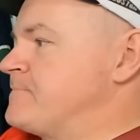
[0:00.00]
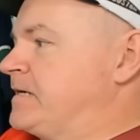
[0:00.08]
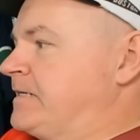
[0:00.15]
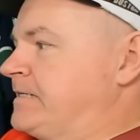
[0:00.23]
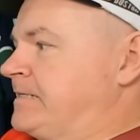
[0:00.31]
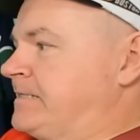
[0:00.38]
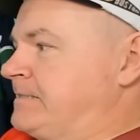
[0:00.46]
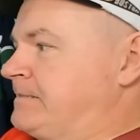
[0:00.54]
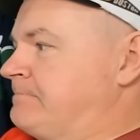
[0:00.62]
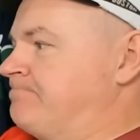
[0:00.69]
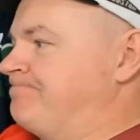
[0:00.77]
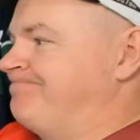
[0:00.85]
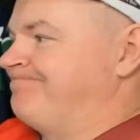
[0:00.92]

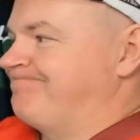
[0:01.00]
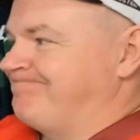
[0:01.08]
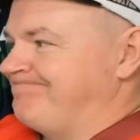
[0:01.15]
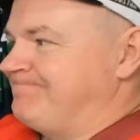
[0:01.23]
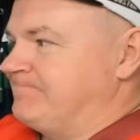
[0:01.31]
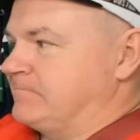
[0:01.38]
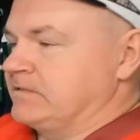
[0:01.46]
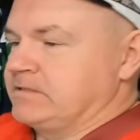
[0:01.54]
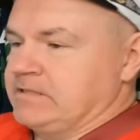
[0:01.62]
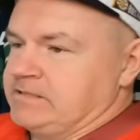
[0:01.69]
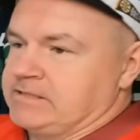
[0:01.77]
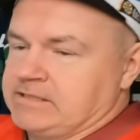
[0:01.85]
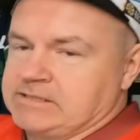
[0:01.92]
Um,
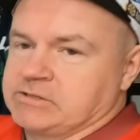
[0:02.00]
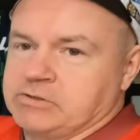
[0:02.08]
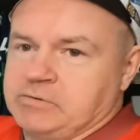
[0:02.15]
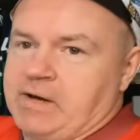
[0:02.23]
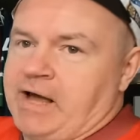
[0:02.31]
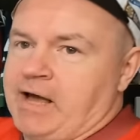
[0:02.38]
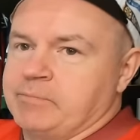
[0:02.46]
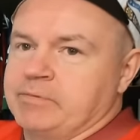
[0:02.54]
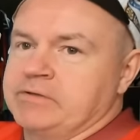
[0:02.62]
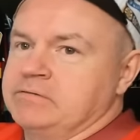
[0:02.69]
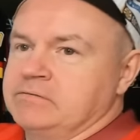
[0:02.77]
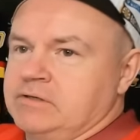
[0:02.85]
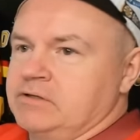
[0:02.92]
these things do
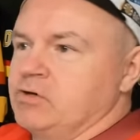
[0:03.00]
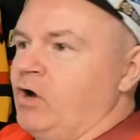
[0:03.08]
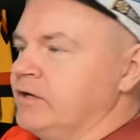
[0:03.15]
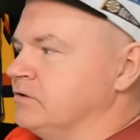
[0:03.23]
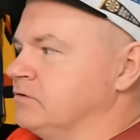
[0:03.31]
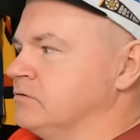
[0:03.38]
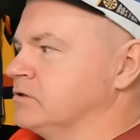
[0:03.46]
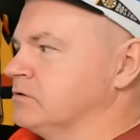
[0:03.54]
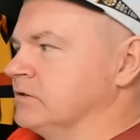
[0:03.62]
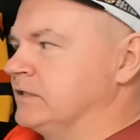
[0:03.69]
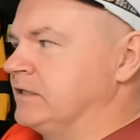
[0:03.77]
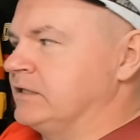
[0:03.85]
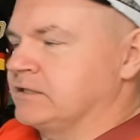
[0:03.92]
happen. Not
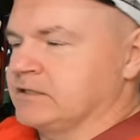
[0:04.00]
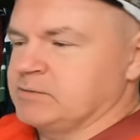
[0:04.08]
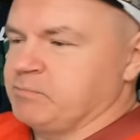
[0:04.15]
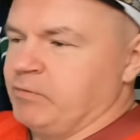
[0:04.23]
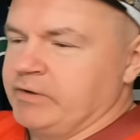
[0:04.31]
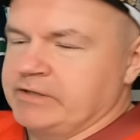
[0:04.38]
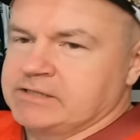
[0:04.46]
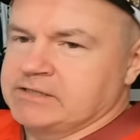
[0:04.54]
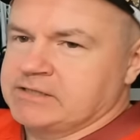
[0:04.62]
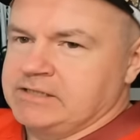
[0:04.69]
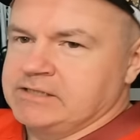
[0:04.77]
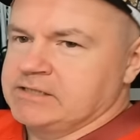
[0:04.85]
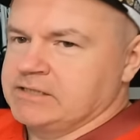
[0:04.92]
usually at this point in the
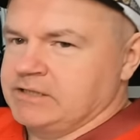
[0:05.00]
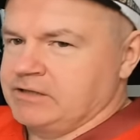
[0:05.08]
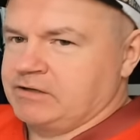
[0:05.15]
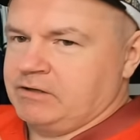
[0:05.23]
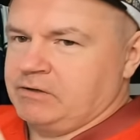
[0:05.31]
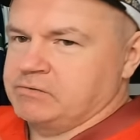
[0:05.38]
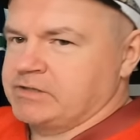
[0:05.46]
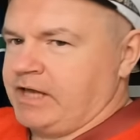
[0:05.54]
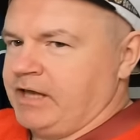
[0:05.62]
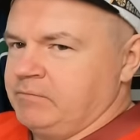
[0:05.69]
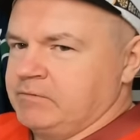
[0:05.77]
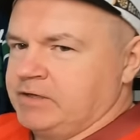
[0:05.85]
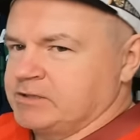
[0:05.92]
season in a close
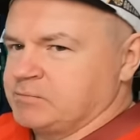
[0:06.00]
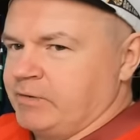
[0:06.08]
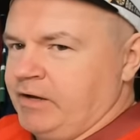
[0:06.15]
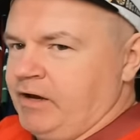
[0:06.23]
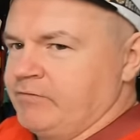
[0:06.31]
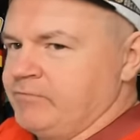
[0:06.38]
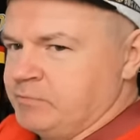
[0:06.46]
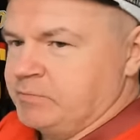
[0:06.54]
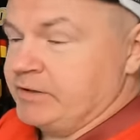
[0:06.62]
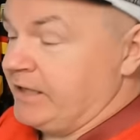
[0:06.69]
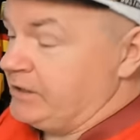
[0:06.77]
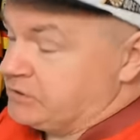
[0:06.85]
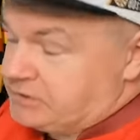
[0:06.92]
game that has playoff
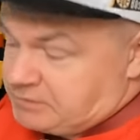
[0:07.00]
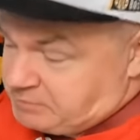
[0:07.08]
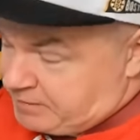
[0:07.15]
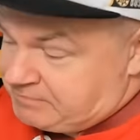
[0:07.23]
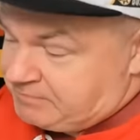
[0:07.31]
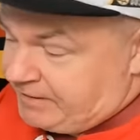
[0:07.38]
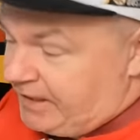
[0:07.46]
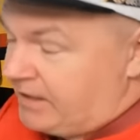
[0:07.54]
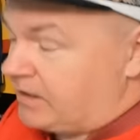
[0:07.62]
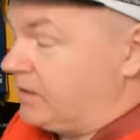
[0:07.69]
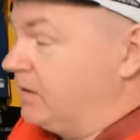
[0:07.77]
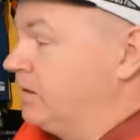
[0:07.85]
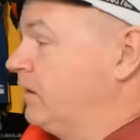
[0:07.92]
implications, but
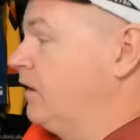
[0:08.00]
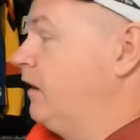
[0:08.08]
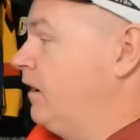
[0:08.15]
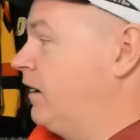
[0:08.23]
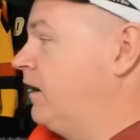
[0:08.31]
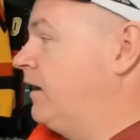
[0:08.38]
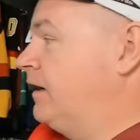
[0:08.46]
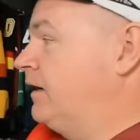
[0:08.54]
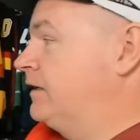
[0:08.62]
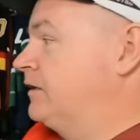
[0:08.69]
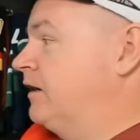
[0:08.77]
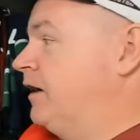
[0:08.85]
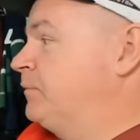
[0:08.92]
hey, uh,
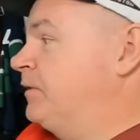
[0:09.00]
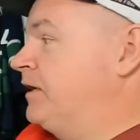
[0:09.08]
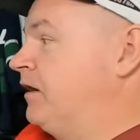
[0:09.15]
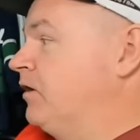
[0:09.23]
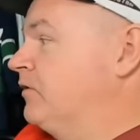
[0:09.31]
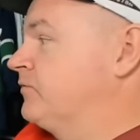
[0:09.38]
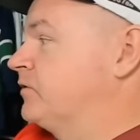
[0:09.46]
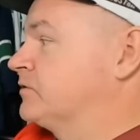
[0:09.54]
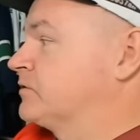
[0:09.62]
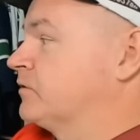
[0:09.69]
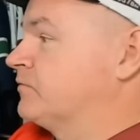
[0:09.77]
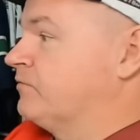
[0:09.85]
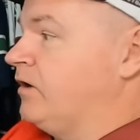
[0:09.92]
you got to be careful.
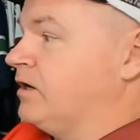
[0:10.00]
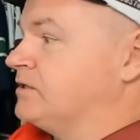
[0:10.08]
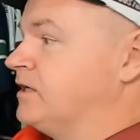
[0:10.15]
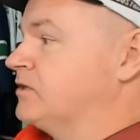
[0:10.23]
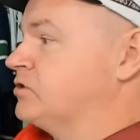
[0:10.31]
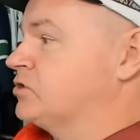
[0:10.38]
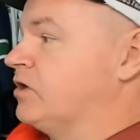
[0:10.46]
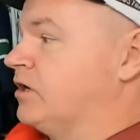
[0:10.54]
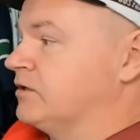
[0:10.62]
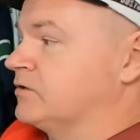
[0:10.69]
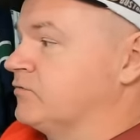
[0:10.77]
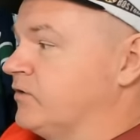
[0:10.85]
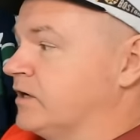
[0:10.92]
So Fox has a
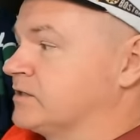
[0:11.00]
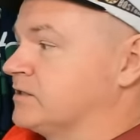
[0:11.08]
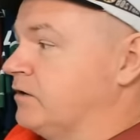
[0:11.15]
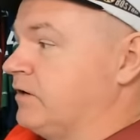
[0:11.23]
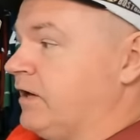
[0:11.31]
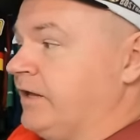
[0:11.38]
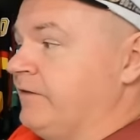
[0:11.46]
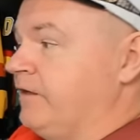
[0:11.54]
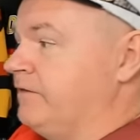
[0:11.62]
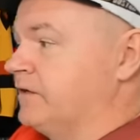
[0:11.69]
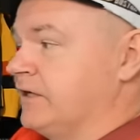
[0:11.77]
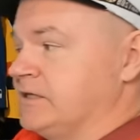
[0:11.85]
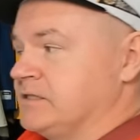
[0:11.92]
shot that flex out, and then
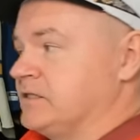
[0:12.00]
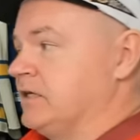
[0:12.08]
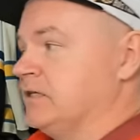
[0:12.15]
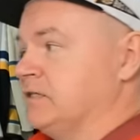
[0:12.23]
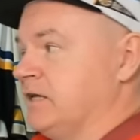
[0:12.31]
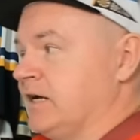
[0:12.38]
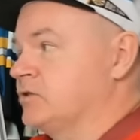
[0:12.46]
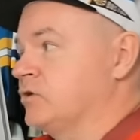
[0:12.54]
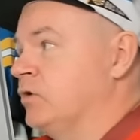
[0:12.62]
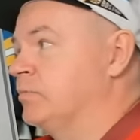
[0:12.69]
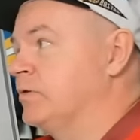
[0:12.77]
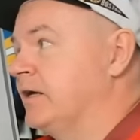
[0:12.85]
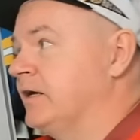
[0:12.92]
the nice
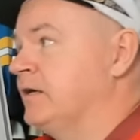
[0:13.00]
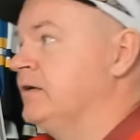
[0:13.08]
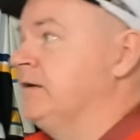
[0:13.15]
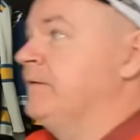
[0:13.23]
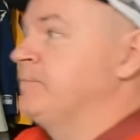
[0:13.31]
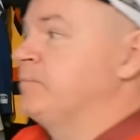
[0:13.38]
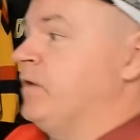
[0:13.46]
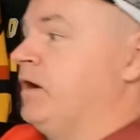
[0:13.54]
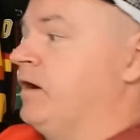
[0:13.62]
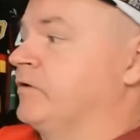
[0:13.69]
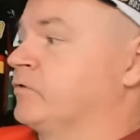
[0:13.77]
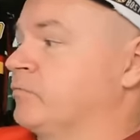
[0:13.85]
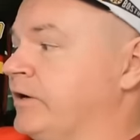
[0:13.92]
tic-tac-toe play.
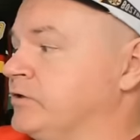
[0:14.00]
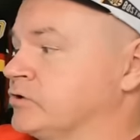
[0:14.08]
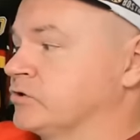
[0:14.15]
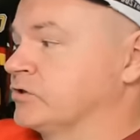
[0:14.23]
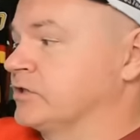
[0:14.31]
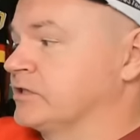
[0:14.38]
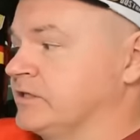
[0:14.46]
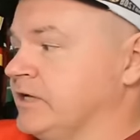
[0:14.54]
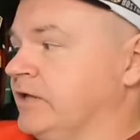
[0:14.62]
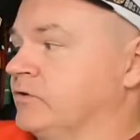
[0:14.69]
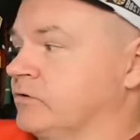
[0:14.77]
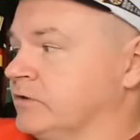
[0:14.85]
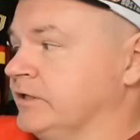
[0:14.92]
Uh, the Rangers
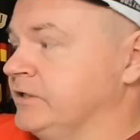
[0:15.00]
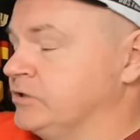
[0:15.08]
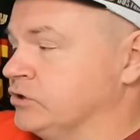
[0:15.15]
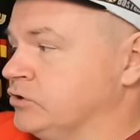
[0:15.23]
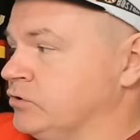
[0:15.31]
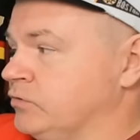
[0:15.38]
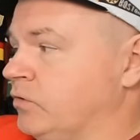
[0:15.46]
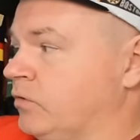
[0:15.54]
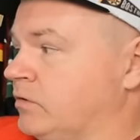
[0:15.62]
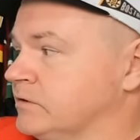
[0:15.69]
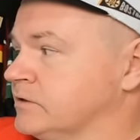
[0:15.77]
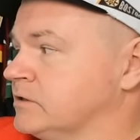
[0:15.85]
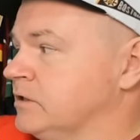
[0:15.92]
extend their lead to two
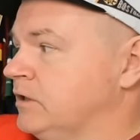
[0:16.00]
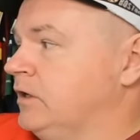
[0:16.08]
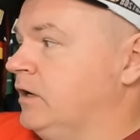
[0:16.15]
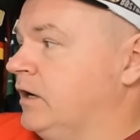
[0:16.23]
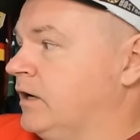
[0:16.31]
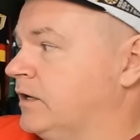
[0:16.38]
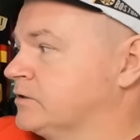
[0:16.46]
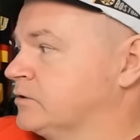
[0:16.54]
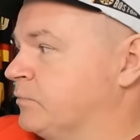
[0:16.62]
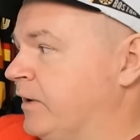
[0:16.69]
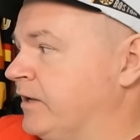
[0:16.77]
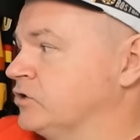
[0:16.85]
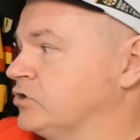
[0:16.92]
goals. Uh,
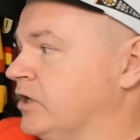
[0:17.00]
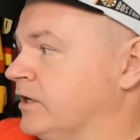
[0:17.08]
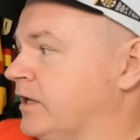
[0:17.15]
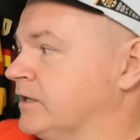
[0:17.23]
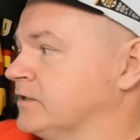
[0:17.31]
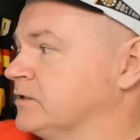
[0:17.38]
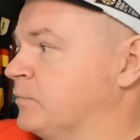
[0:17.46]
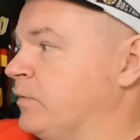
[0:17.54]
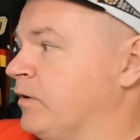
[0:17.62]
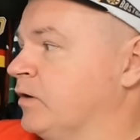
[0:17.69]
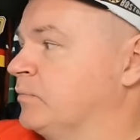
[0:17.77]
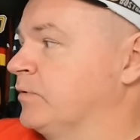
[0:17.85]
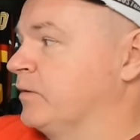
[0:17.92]
Zibanejad gets the
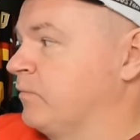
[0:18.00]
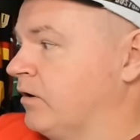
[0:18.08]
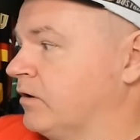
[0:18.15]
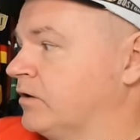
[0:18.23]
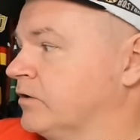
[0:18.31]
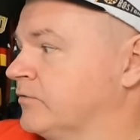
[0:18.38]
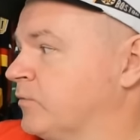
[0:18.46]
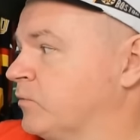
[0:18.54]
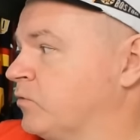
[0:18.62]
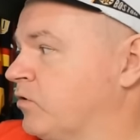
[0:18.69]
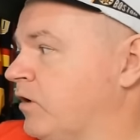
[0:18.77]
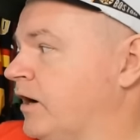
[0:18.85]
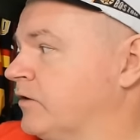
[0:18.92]
power play marker from
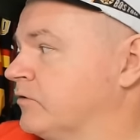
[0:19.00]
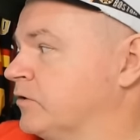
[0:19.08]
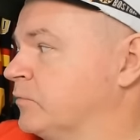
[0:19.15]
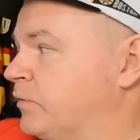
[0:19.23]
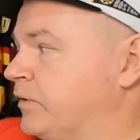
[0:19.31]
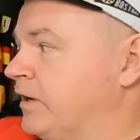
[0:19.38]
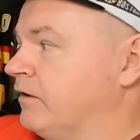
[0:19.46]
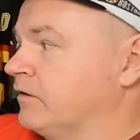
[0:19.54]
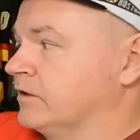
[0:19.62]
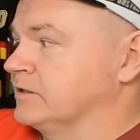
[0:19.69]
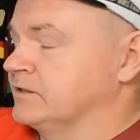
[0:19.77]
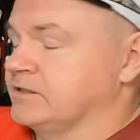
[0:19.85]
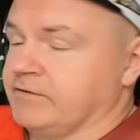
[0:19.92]
Kreider and Panarin
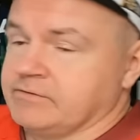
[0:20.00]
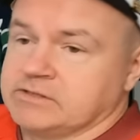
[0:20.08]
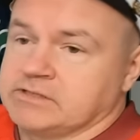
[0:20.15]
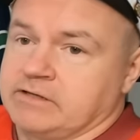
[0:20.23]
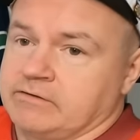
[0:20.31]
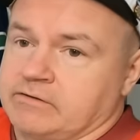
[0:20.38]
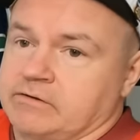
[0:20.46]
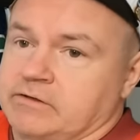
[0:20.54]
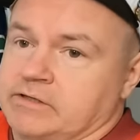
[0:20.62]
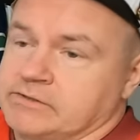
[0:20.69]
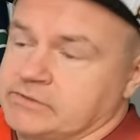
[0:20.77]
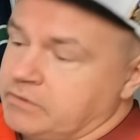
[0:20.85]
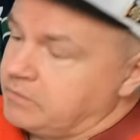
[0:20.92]
at
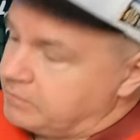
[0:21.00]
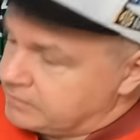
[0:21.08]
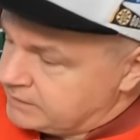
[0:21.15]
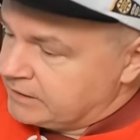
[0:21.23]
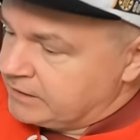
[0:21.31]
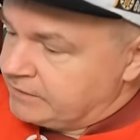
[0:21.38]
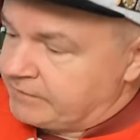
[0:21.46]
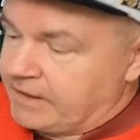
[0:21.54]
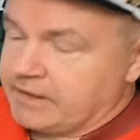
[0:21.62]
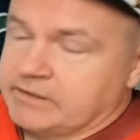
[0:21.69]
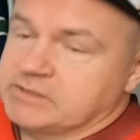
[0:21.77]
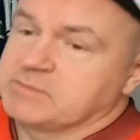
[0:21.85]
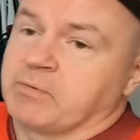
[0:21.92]
17:30. So that
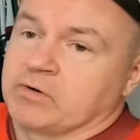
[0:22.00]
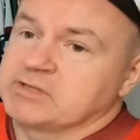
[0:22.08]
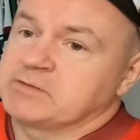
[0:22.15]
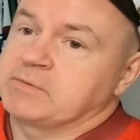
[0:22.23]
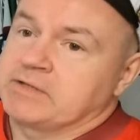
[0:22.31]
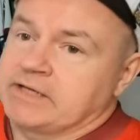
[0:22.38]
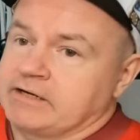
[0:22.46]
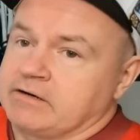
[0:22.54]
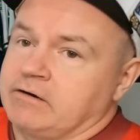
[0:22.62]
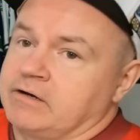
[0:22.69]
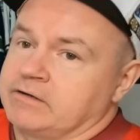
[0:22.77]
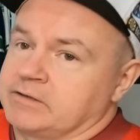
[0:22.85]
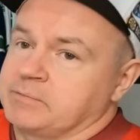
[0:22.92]
unsportsmanlike
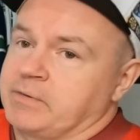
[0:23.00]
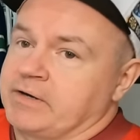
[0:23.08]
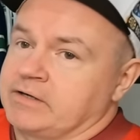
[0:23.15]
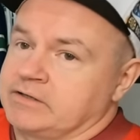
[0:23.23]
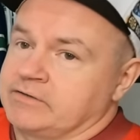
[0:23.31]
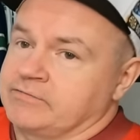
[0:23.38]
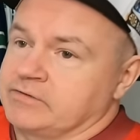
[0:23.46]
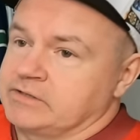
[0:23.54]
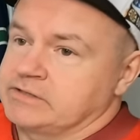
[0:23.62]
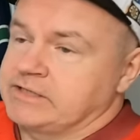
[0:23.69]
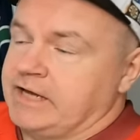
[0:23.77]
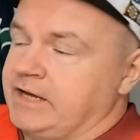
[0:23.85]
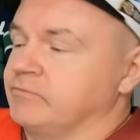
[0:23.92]
conduct penalty for
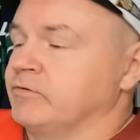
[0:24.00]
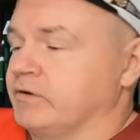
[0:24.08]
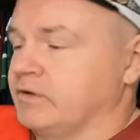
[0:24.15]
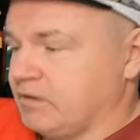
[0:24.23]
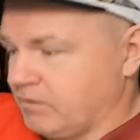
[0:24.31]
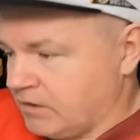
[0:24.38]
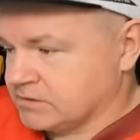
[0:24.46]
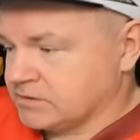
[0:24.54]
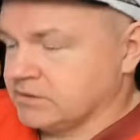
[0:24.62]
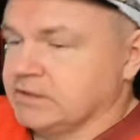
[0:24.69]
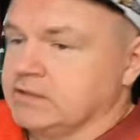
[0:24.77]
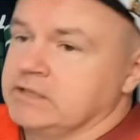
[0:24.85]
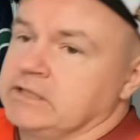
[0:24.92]
Letang very
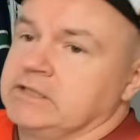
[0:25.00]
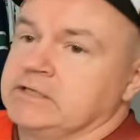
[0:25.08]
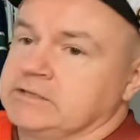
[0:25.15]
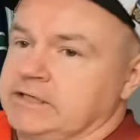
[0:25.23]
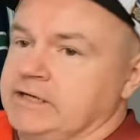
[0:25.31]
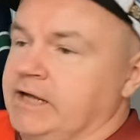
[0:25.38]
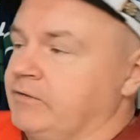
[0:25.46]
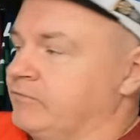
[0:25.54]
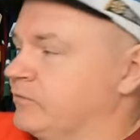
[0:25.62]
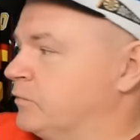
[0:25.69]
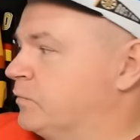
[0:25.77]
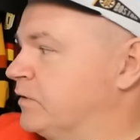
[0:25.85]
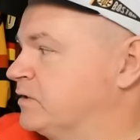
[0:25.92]
costly today for
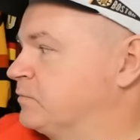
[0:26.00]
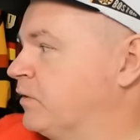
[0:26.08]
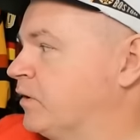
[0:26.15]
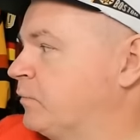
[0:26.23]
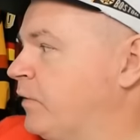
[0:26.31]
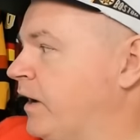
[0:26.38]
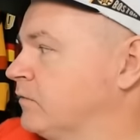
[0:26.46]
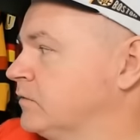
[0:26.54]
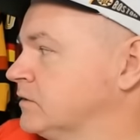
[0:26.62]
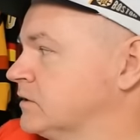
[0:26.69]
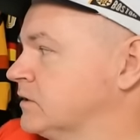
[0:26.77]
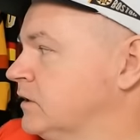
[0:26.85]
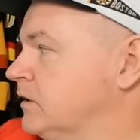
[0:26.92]
the Pittsburgh Penguins.